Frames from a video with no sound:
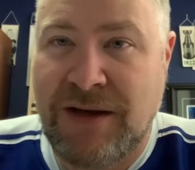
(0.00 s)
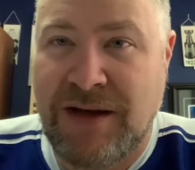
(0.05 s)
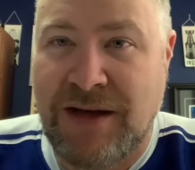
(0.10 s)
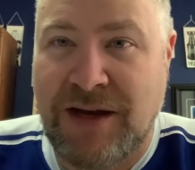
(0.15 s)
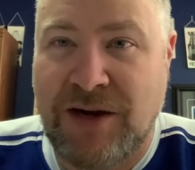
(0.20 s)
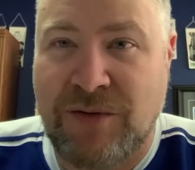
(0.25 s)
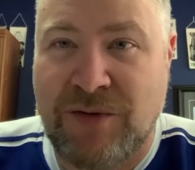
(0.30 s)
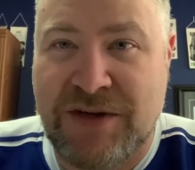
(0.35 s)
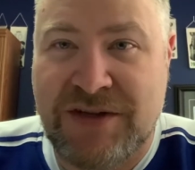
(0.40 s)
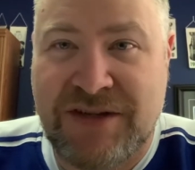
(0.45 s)

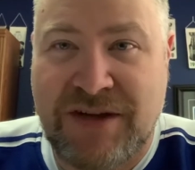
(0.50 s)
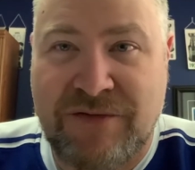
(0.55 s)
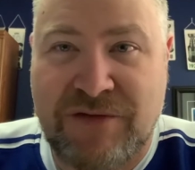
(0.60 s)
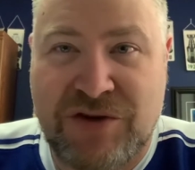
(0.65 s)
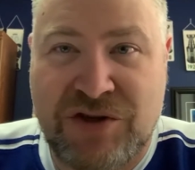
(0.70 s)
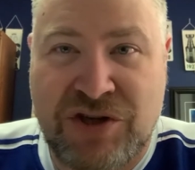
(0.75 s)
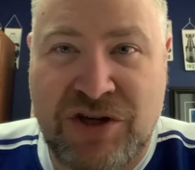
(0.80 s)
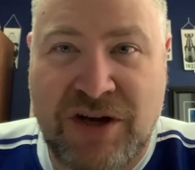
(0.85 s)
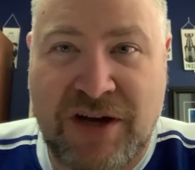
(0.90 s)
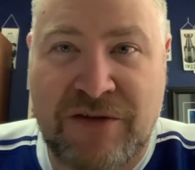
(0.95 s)
Anyways,
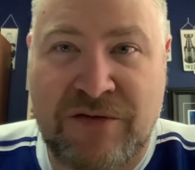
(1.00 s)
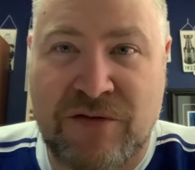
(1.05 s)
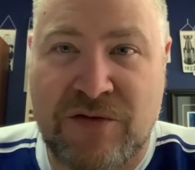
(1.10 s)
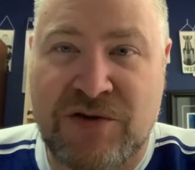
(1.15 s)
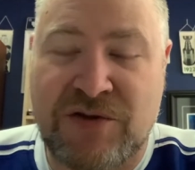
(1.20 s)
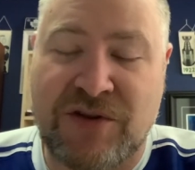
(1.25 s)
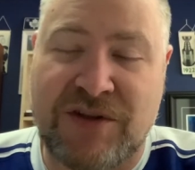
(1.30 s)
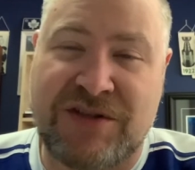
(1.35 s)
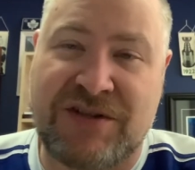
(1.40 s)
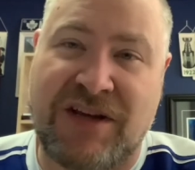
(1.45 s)
MVG got through.
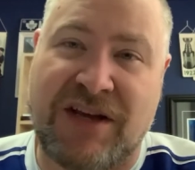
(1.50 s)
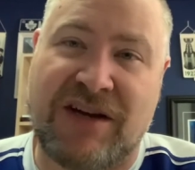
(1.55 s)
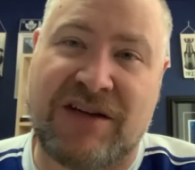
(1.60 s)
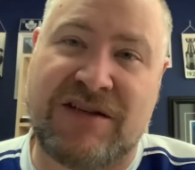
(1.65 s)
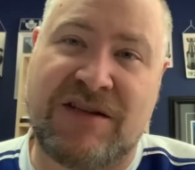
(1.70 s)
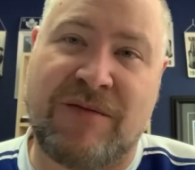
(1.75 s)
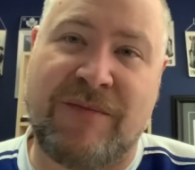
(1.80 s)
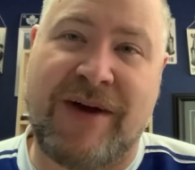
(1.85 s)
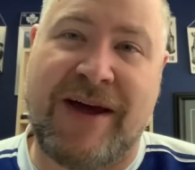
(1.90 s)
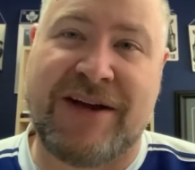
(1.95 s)
So let's get
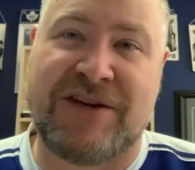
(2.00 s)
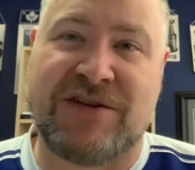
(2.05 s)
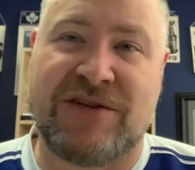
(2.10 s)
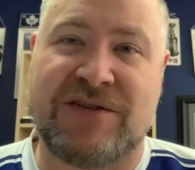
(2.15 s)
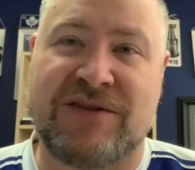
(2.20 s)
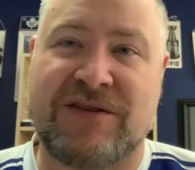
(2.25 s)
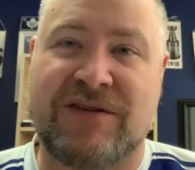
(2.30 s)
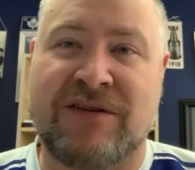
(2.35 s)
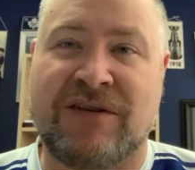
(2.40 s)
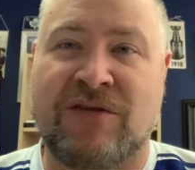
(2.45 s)
into the
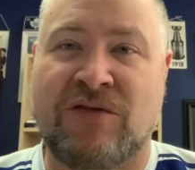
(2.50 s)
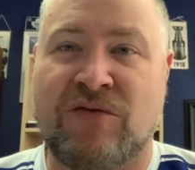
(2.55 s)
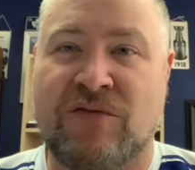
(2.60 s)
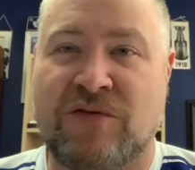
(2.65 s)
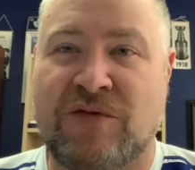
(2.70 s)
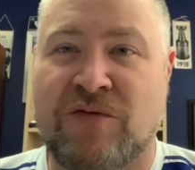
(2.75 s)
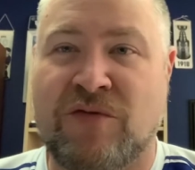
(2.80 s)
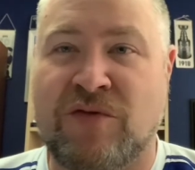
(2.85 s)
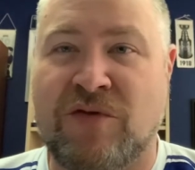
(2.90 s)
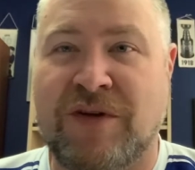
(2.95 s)
matches and
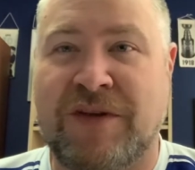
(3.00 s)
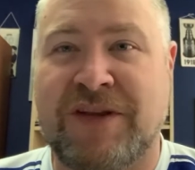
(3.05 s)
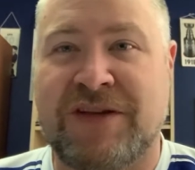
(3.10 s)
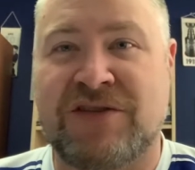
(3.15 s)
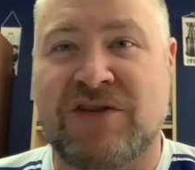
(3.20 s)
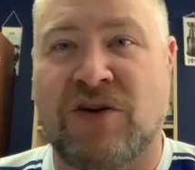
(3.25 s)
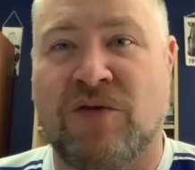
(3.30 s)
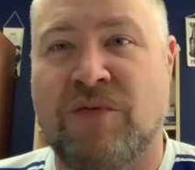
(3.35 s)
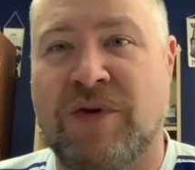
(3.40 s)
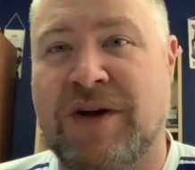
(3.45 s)
who do I think is
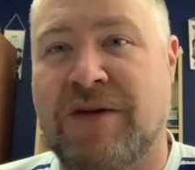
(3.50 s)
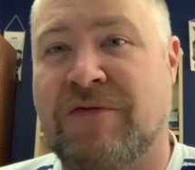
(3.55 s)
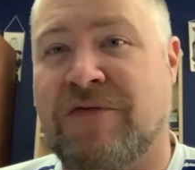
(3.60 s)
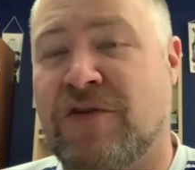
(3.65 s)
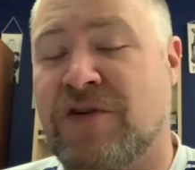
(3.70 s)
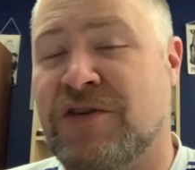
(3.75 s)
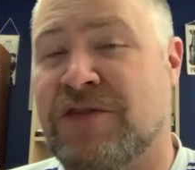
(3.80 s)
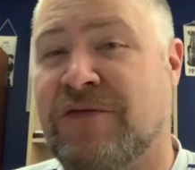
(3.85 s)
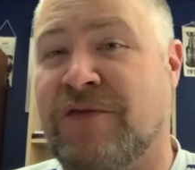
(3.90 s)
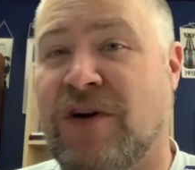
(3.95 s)
going to win.
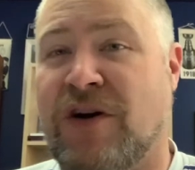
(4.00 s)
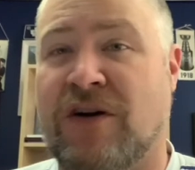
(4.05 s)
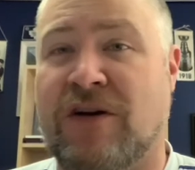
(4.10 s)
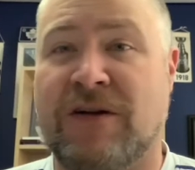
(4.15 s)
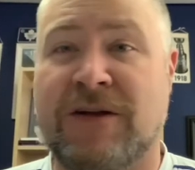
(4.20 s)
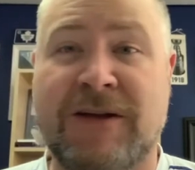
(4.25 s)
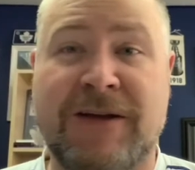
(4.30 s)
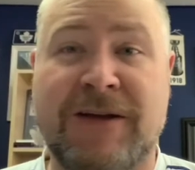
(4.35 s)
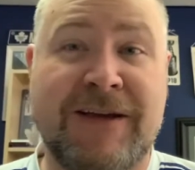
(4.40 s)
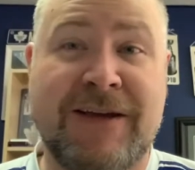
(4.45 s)
First of
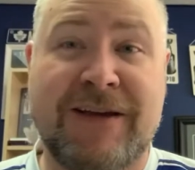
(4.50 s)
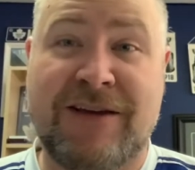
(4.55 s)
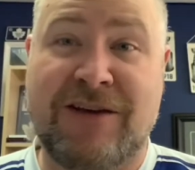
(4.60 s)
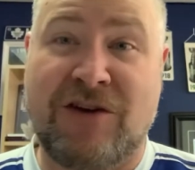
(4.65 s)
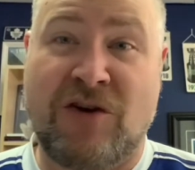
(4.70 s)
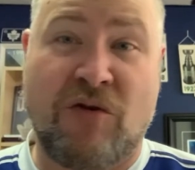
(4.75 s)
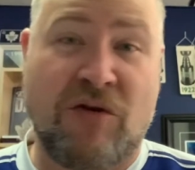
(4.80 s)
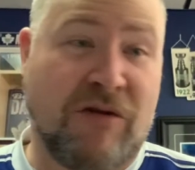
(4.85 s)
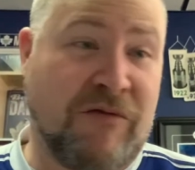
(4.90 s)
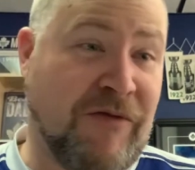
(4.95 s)
all,
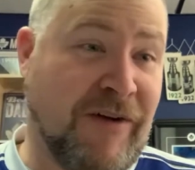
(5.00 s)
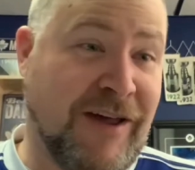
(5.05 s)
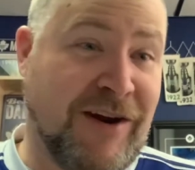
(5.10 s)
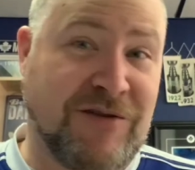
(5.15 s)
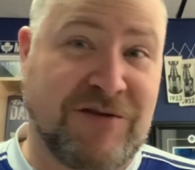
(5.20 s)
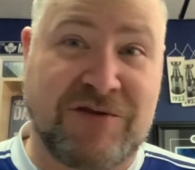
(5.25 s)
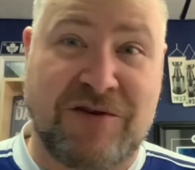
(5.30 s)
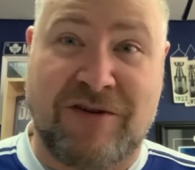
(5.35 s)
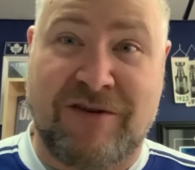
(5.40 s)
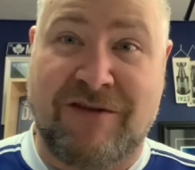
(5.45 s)

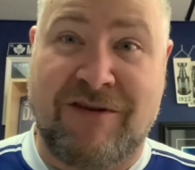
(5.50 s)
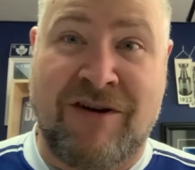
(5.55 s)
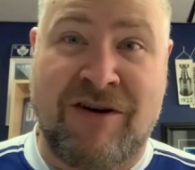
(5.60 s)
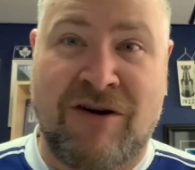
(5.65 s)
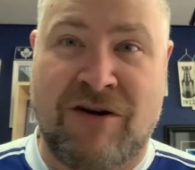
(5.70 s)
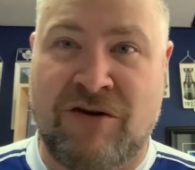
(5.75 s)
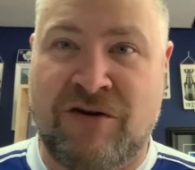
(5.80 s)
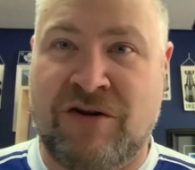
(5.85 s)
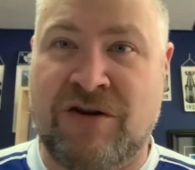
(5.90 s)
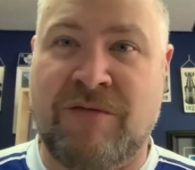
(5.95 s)
quarterfinals are
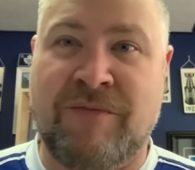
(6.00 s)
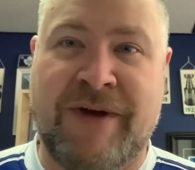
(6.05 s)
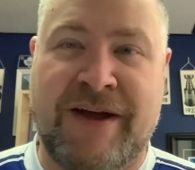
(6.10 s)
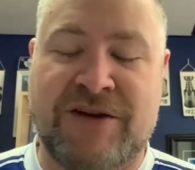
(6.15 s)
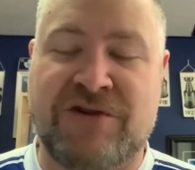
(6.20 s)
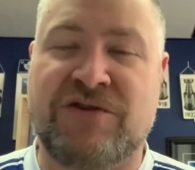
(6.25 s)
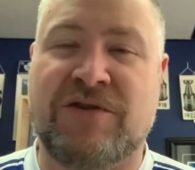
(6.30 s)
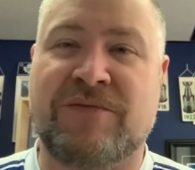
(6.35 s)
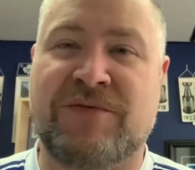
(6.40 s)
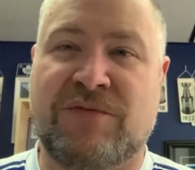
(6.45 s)
all good
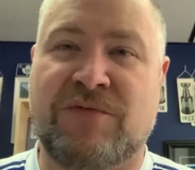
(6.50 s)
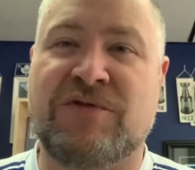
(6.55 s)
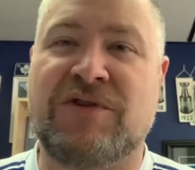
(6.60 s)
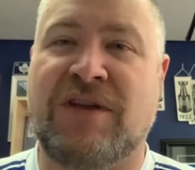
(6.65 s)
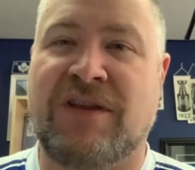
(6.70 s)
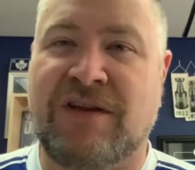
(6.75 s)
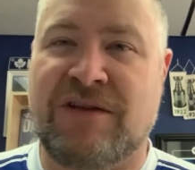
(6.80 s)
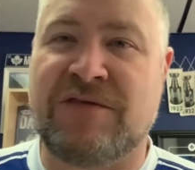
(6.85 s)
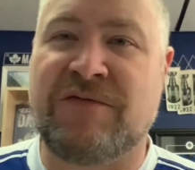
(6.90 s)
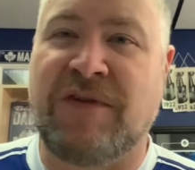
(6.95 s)
matchups, which I
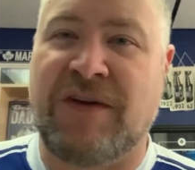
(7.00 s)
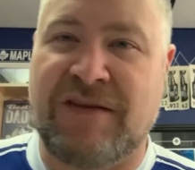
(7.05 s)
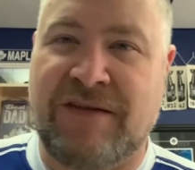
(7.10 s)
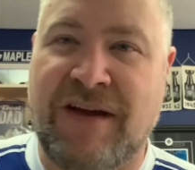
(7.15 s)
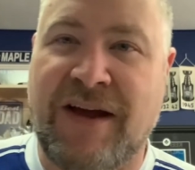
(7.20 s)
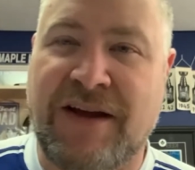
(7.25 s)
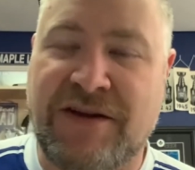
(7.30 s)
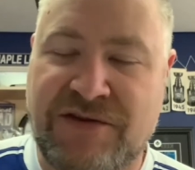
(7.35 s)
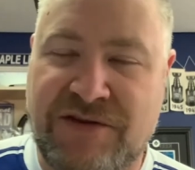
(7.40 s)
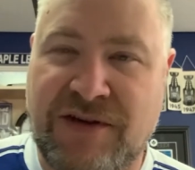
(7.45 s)
think is
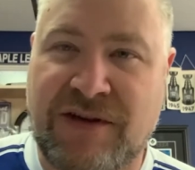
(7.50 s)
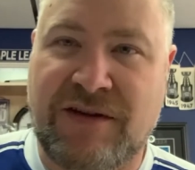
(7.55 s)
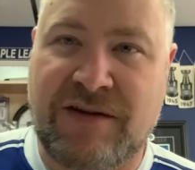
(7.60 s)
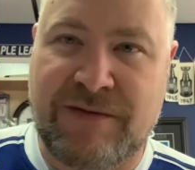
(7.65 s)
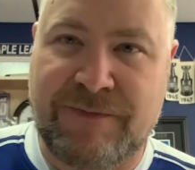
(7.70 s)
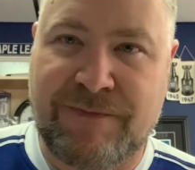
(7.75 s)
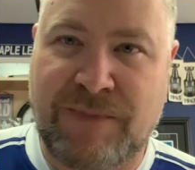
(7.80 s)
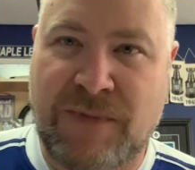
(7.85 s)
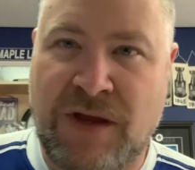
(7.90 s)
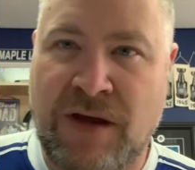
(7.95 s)
fantastic.
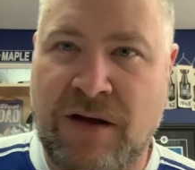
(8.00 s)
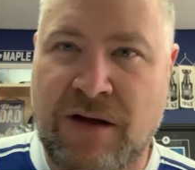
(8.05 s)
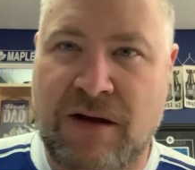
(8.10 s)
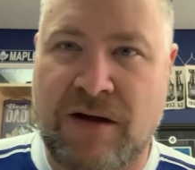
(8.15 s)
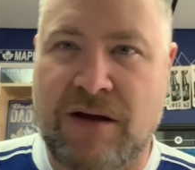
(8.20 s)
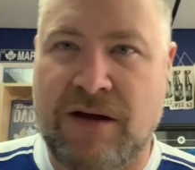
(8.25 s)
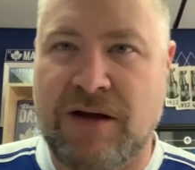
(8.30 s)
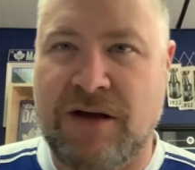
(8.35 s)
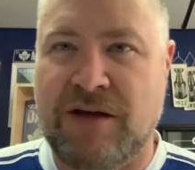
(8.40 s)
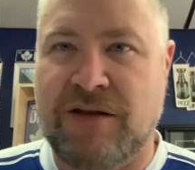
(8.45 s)

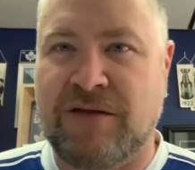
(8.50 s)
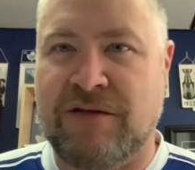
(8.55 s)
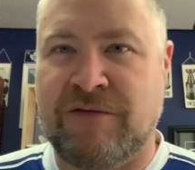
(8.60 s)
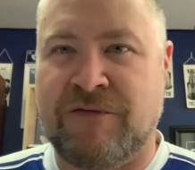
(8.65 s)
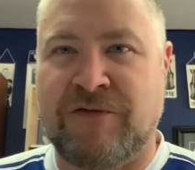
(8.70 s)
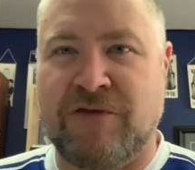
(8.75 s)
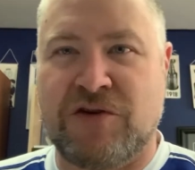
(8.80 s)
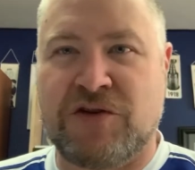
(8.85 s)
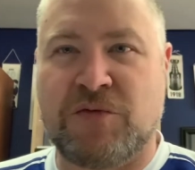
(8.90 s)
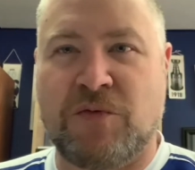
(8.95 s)
The
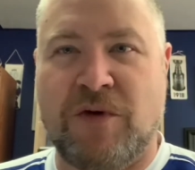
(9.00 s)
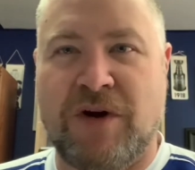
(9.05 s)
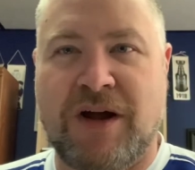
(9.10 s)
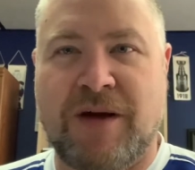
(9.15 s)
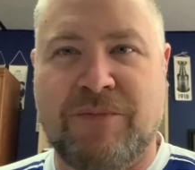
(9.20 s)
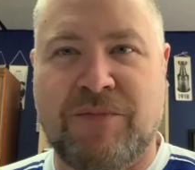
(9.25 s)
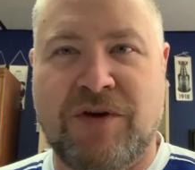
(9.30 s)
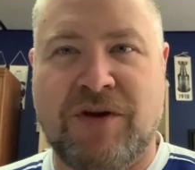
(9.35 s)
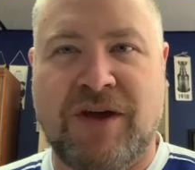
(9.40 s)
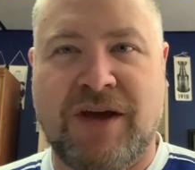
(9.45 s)
first one
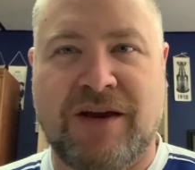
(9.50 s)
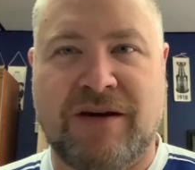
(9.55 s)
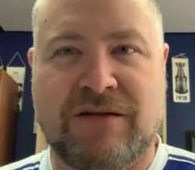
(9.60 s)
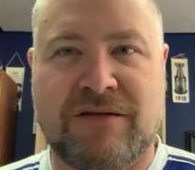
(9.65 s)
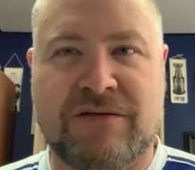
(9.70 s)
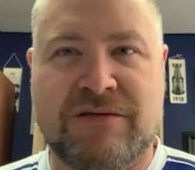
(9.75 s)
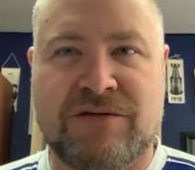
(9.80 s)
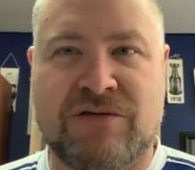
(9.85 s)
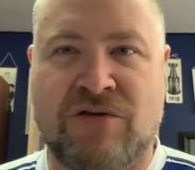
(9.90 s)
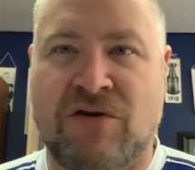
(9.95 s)
up, you get
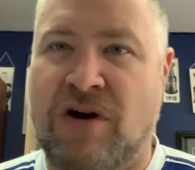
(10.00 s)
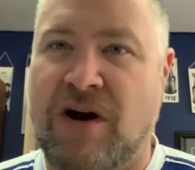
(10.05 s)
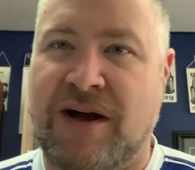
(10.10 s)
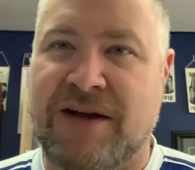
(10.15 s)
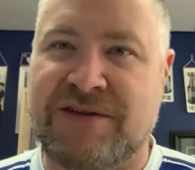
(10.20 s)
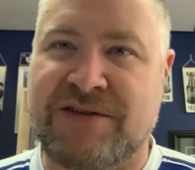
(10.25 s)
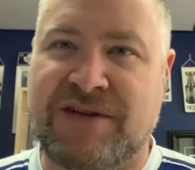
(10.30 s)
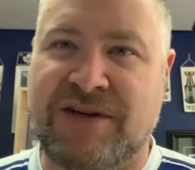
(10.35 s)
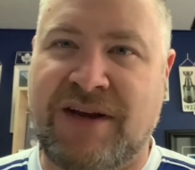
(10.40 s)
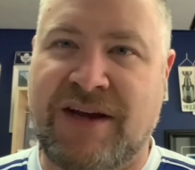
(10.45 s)

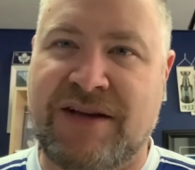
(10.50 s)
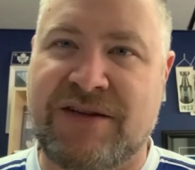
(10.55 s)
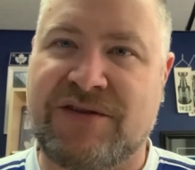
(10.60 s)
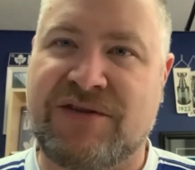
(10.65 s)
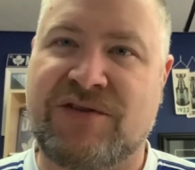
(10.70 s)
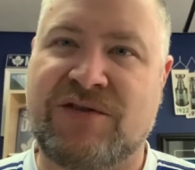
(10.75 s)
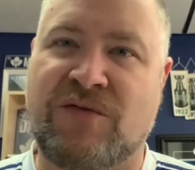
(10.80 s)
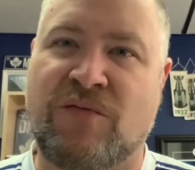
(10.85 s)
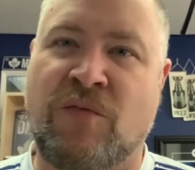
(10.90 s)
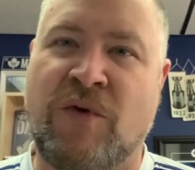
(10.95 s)
Cross
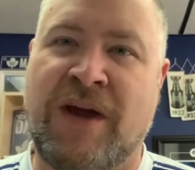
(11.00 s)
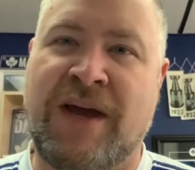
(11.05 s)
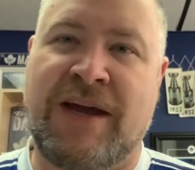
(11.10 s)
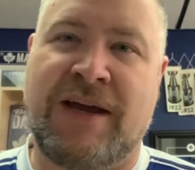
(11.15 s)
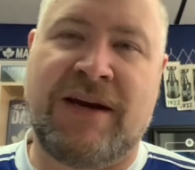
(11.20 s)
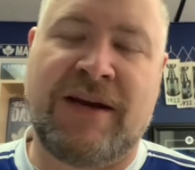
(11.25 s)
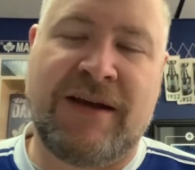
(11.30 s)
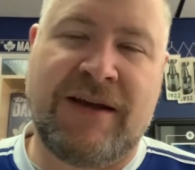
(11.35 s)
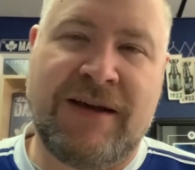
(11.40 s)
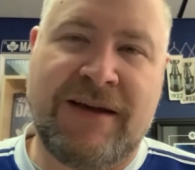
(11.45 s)
against
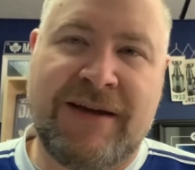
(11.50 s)
Wade.